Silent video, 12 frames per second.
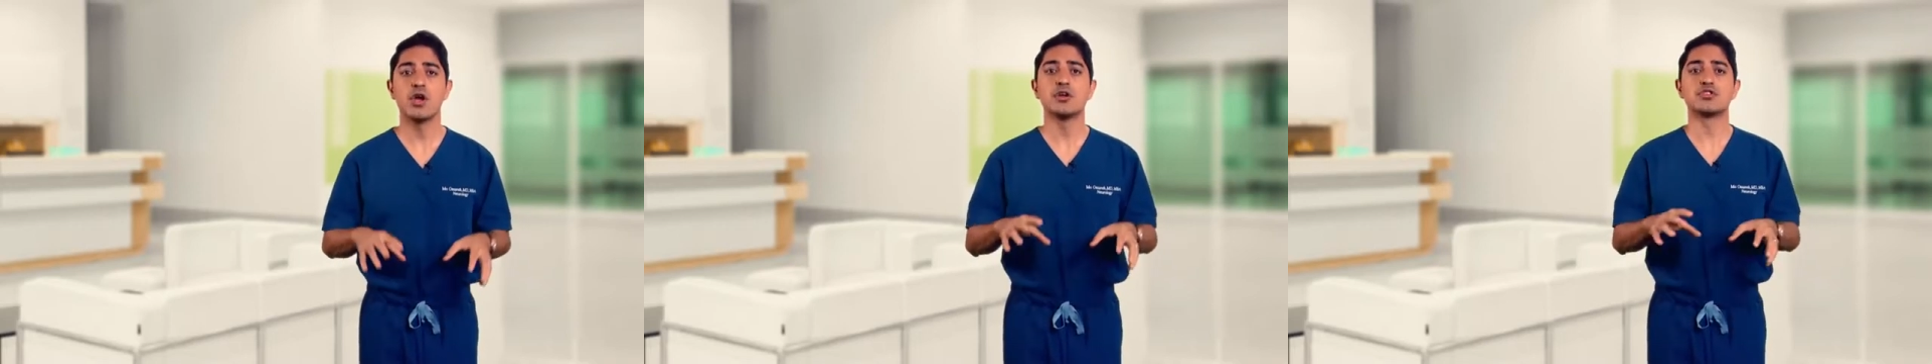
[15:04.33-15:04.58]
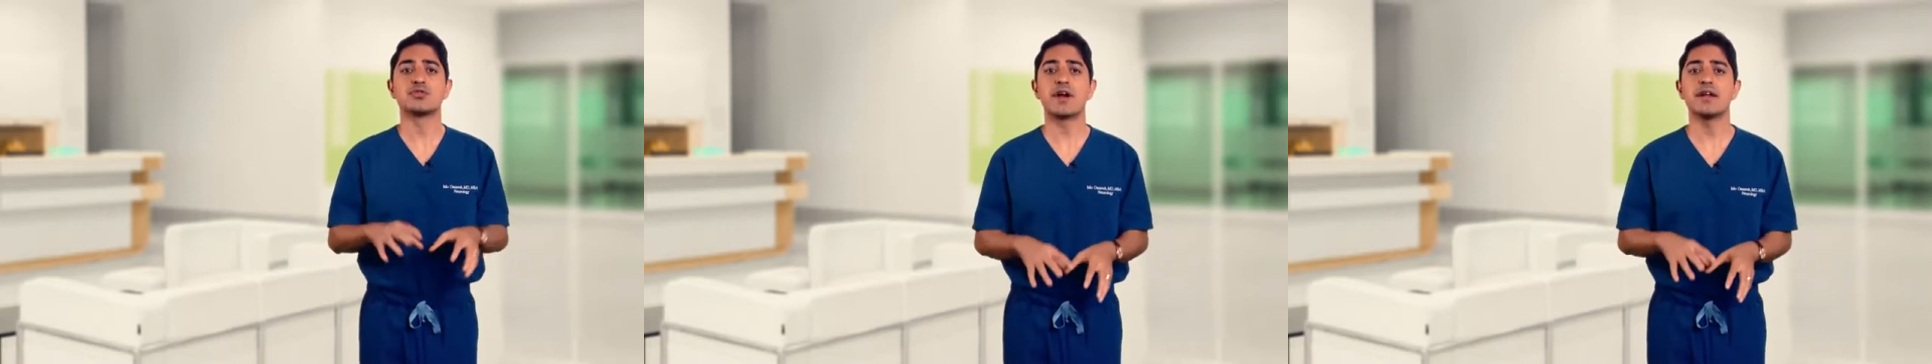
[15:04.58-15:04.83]

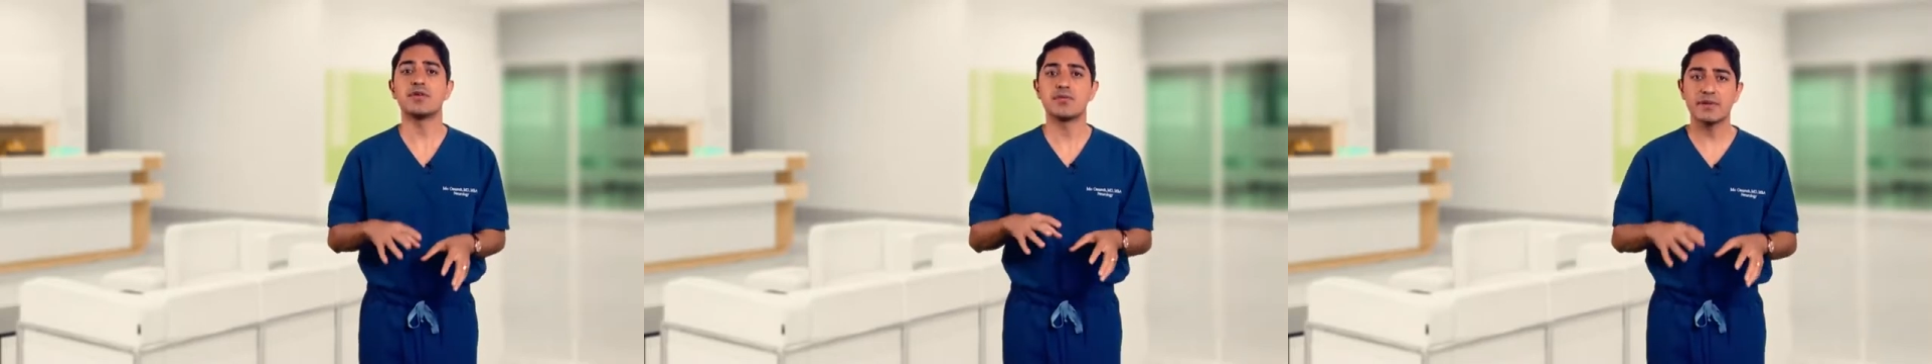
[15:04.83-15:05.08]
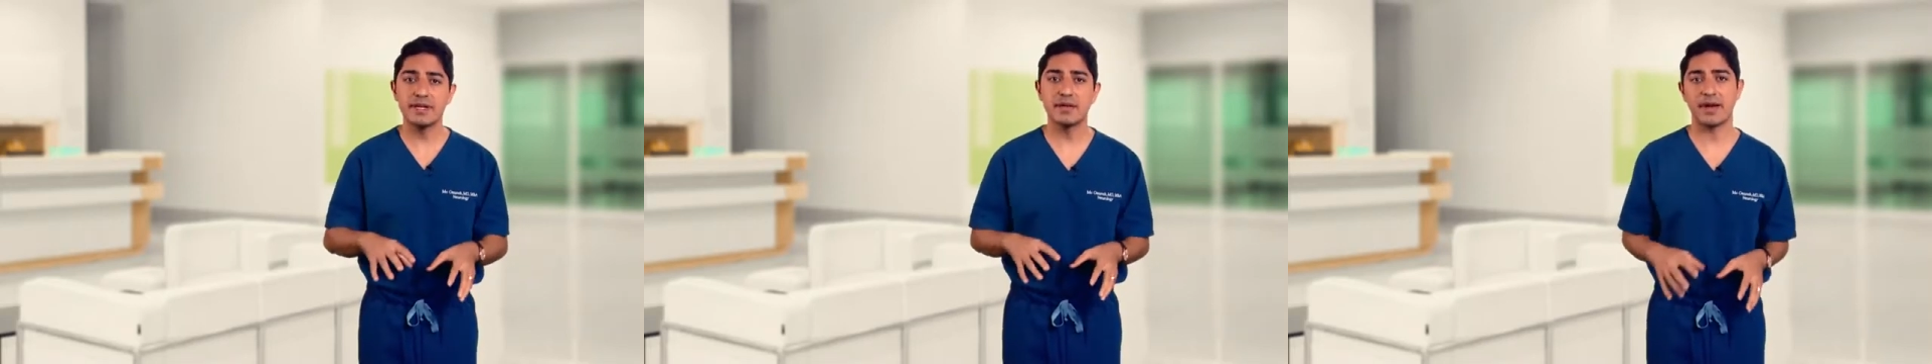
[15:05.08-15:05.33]
Try to
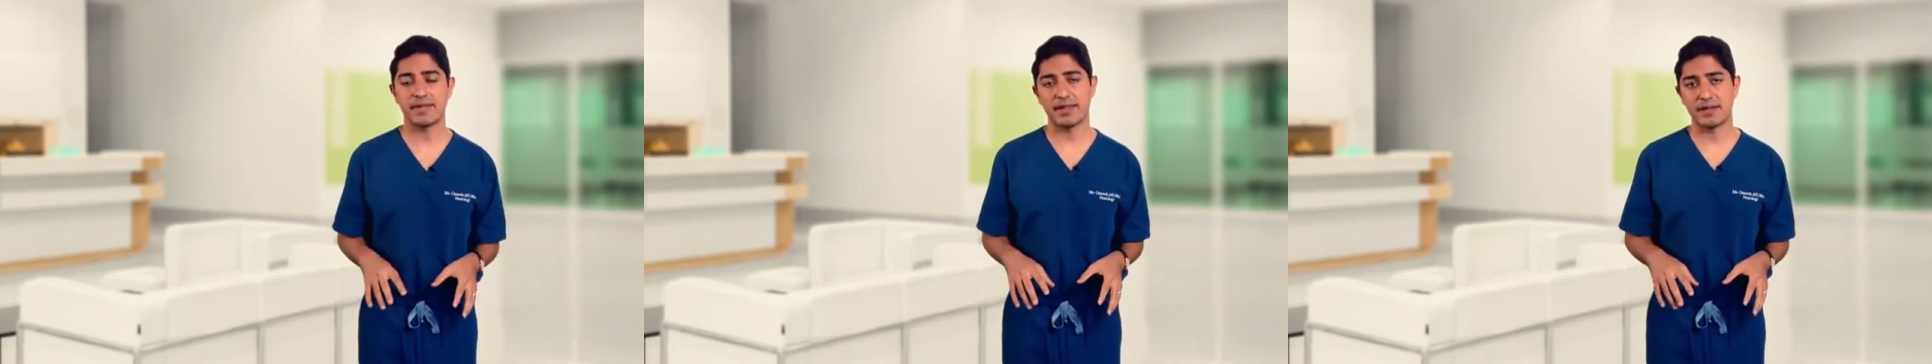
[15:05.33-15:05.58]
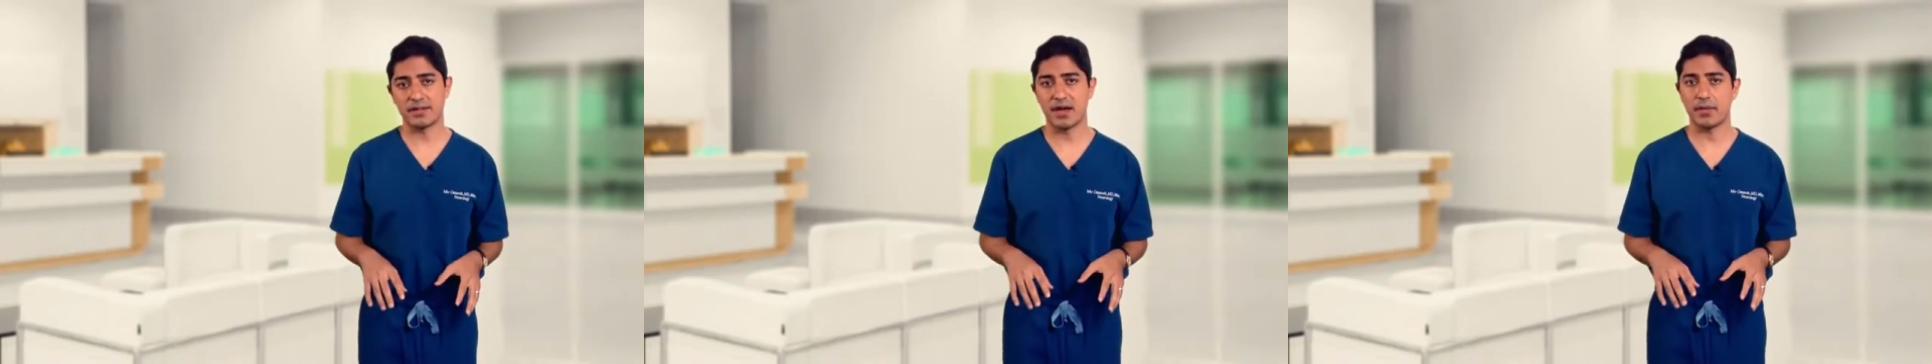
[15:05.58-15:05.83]
read about
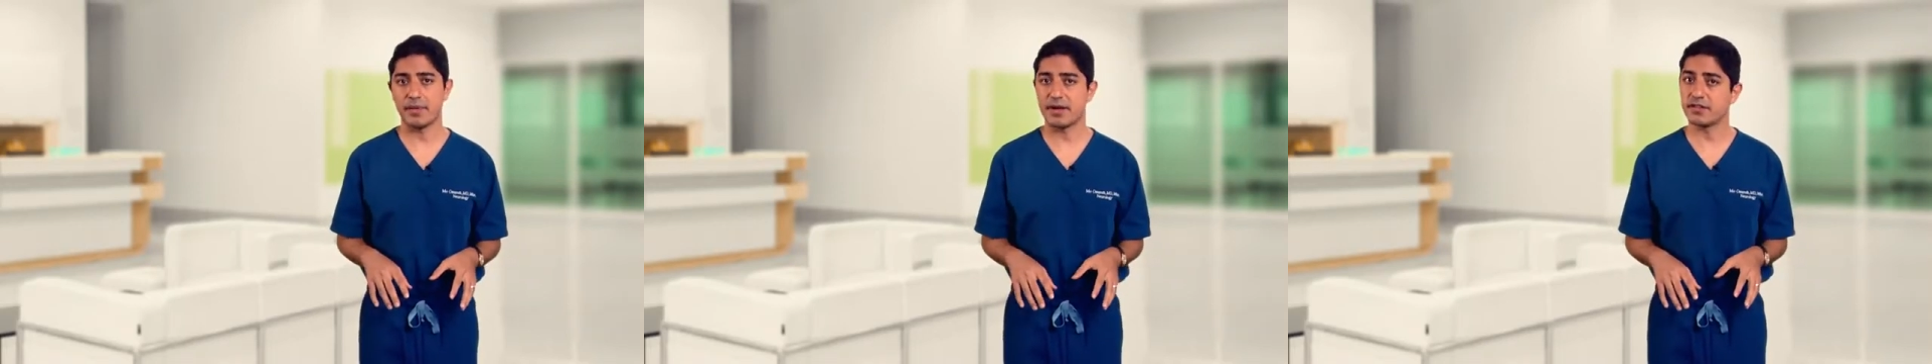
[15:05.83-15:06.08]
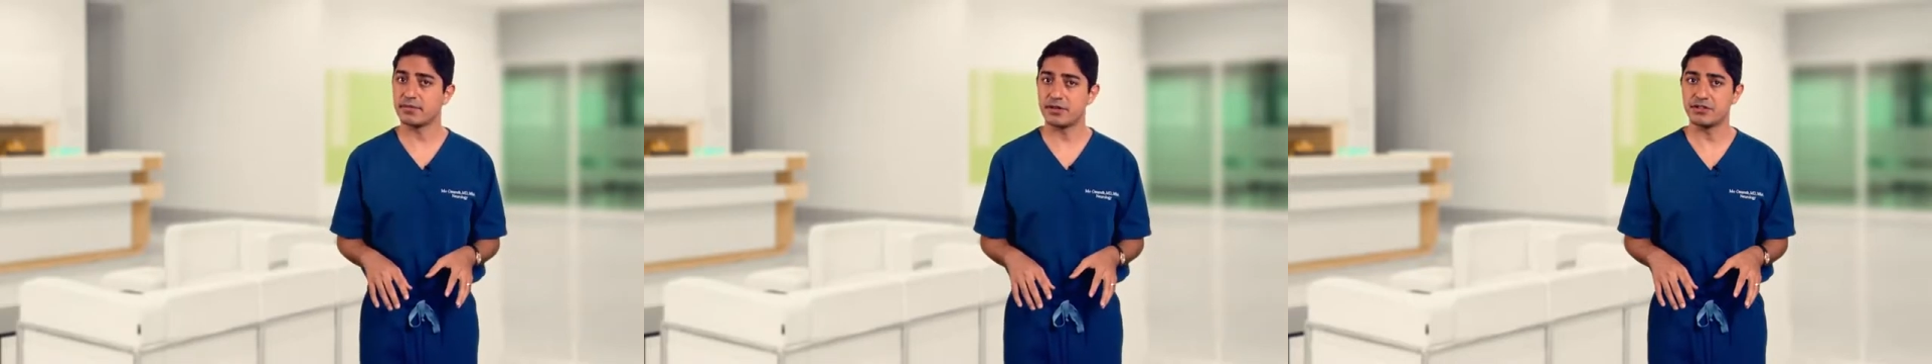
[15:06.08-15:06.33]
that topic
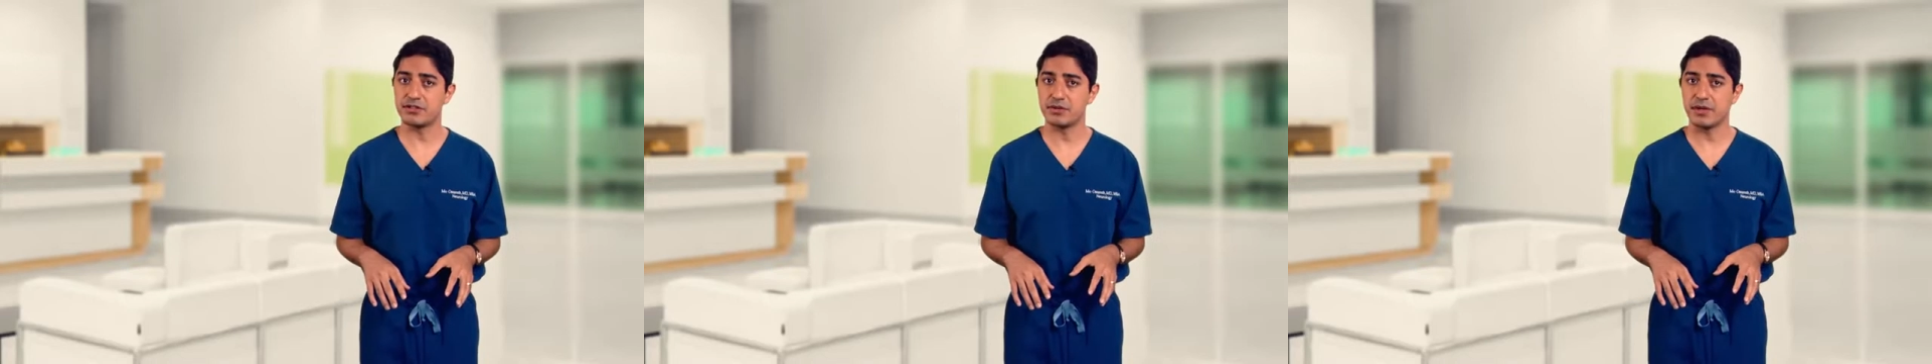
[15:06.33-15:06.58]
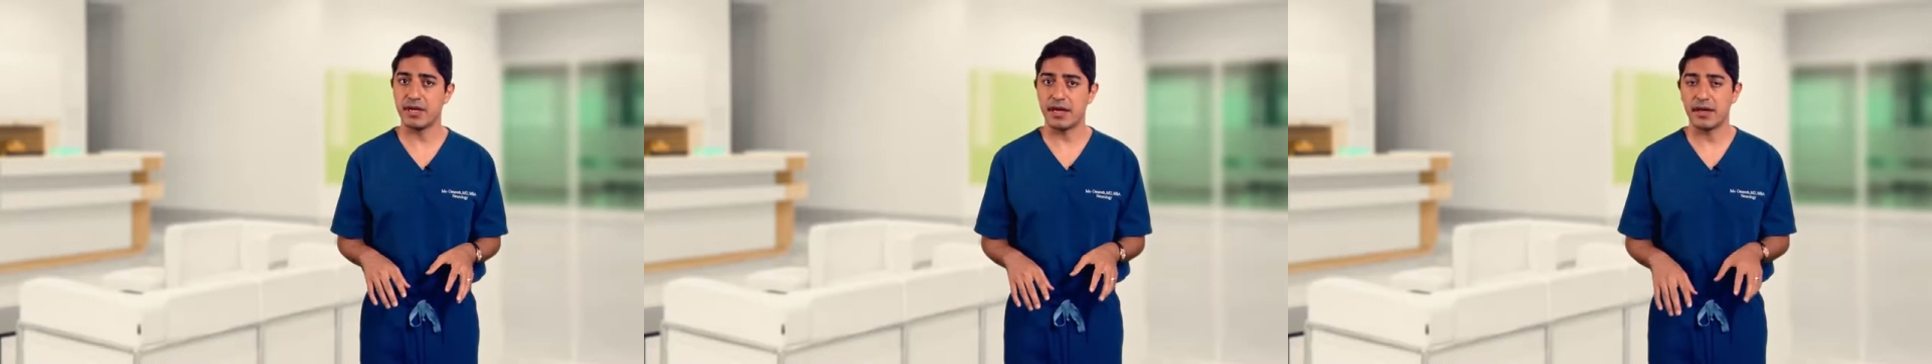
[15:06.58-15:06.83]
as much as you
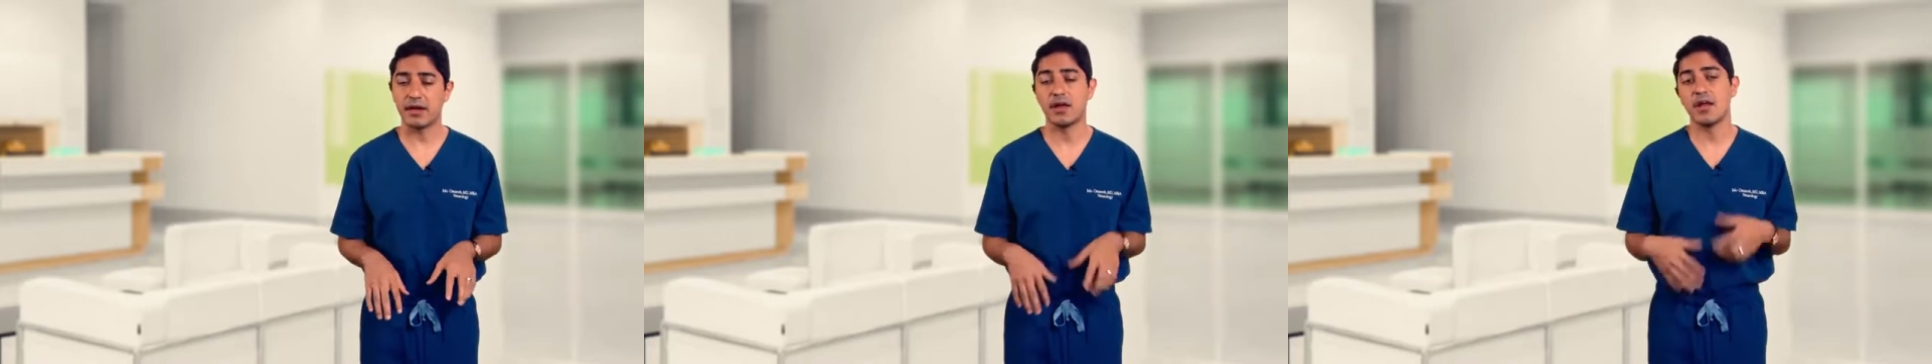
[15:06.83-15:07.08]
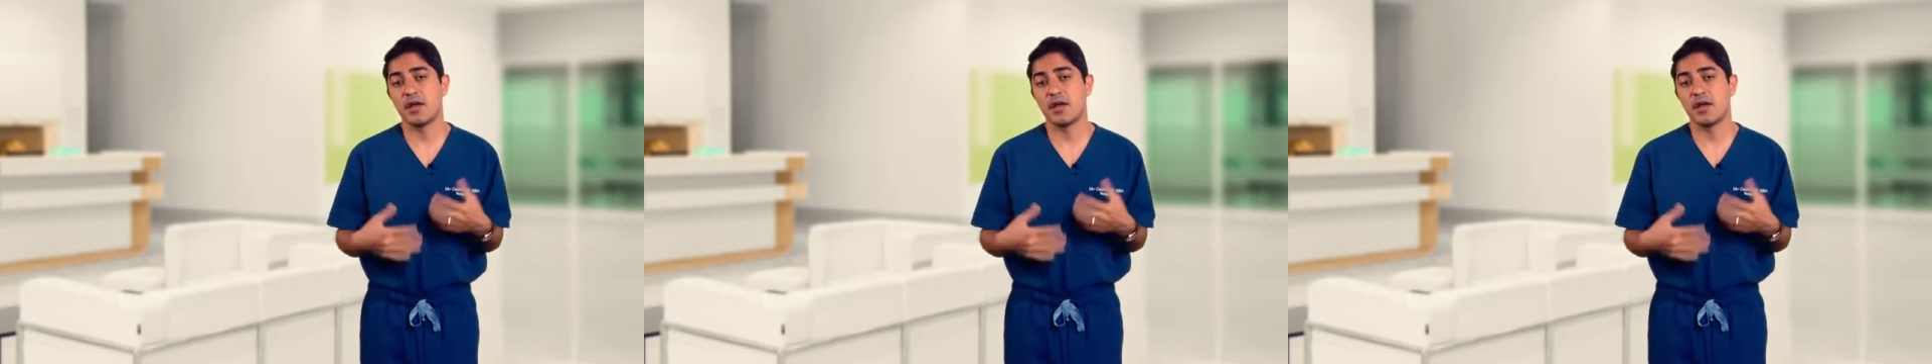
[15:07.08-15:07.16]
can,